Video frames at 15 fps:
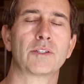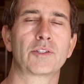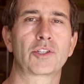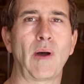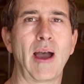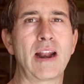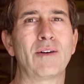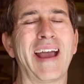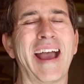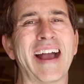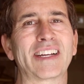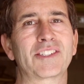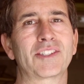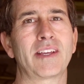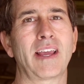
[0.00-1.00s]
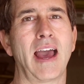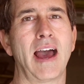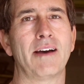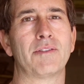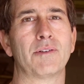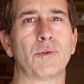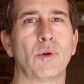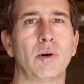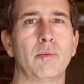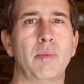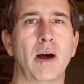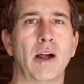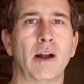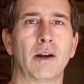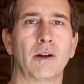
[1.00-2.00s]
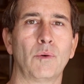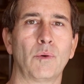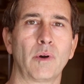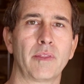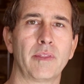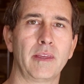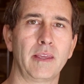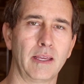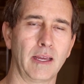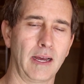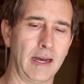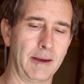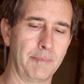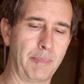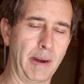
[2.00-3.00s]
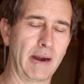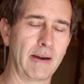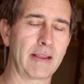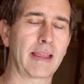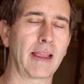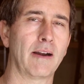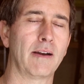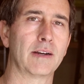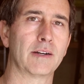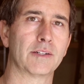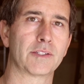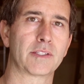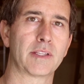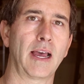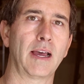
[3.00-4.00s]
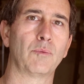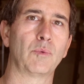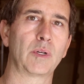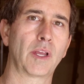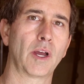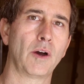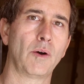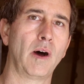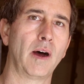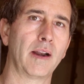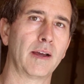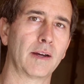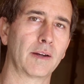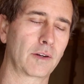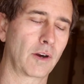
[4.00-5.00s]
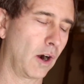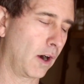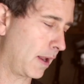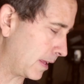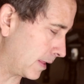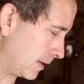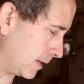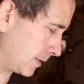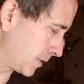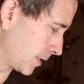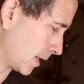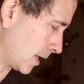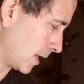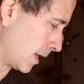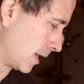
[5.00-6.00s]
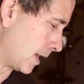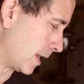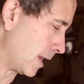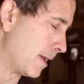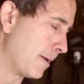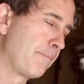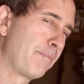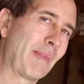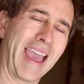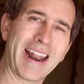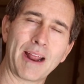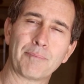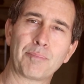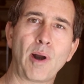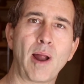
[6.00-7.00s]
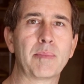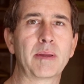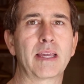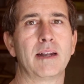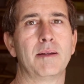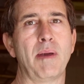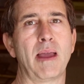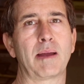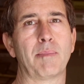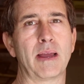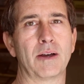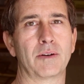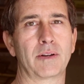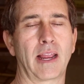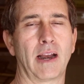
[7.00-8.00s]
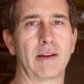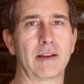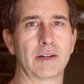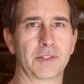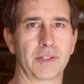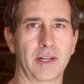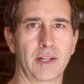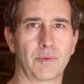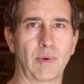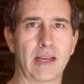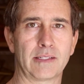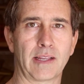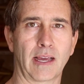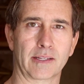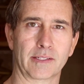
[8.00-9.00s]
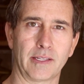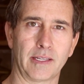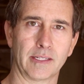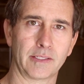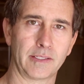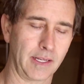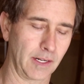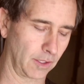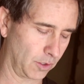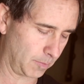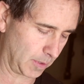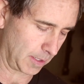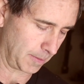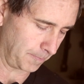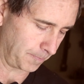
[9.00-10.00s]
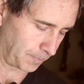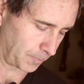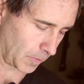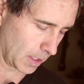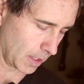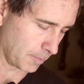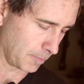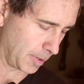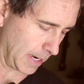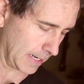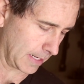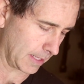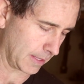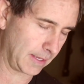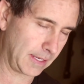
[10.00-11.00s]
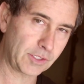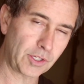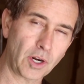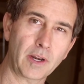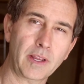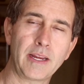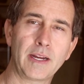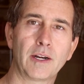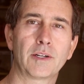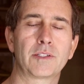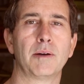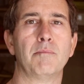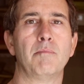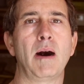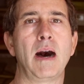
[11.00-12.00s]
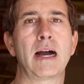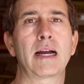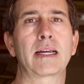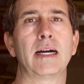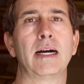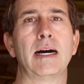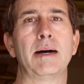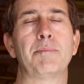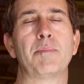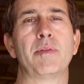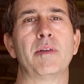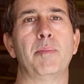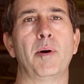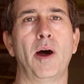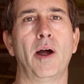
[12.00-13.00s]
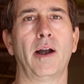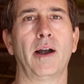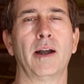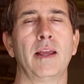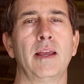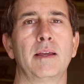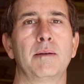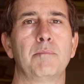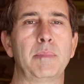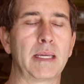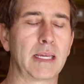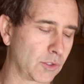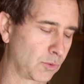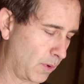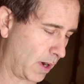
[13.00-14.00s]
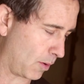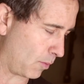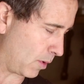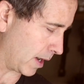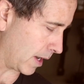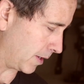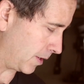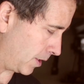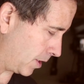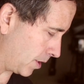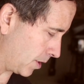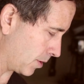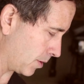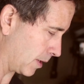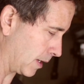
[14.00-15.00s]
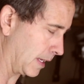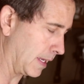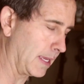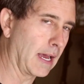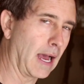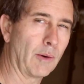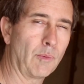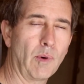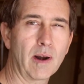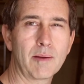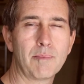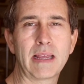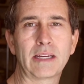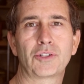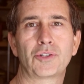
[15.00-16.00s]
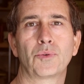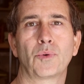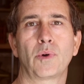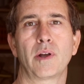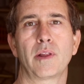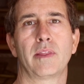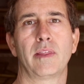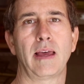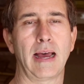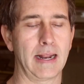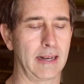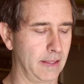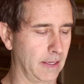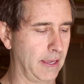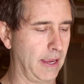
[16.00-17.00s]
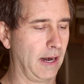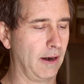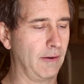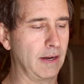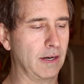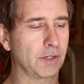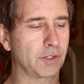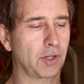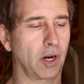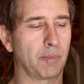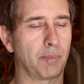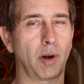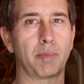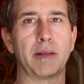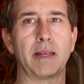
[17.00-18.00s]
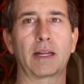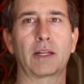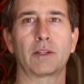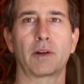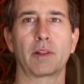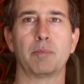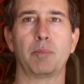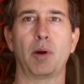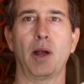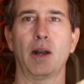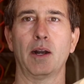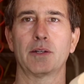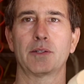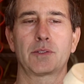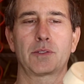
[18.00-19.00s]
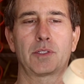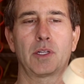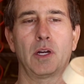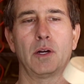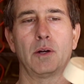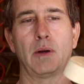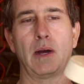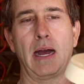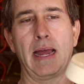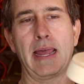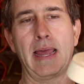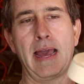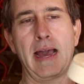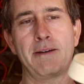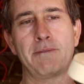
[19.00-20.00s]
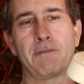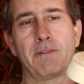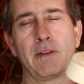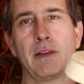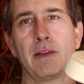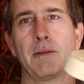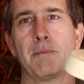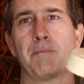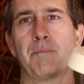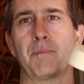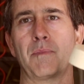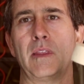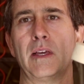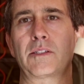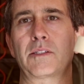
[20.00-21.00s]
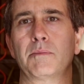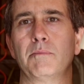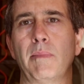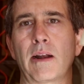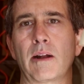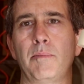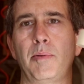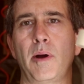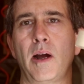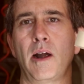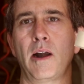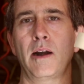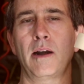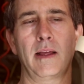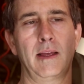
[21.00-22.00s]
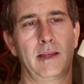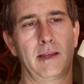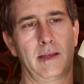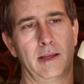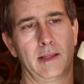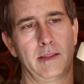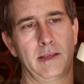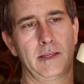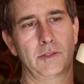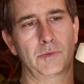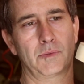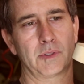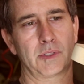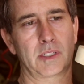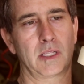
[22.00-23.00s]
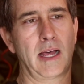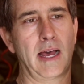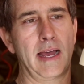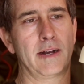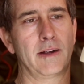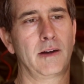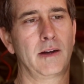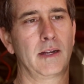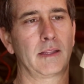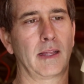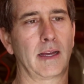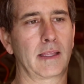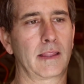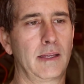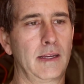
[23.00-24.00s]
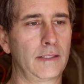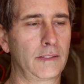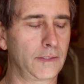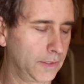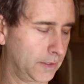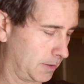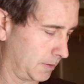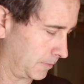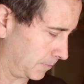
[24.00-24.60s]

So I don't actually have the roll bar or the bearing carriers that would go on a car like this. And I'm probably going to make my own carriers anyways out of CNC'd aluminum. But these are here to mock up the bar, because what I want to do, I want to make sure that the carriers are perpendicular to the bar. So I have this metal bar, and these will slide on like this.